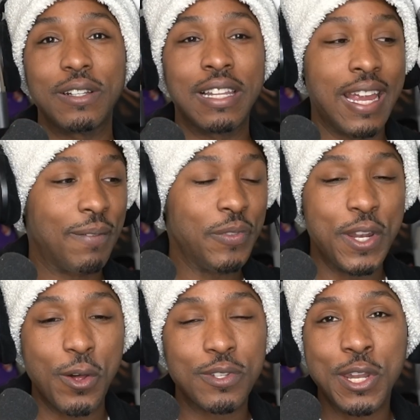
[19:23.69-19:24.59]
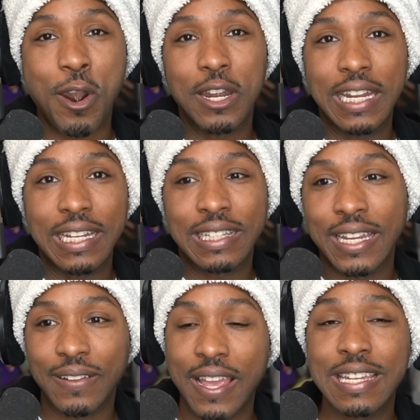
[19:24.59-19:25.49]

like, you know, targeting, like,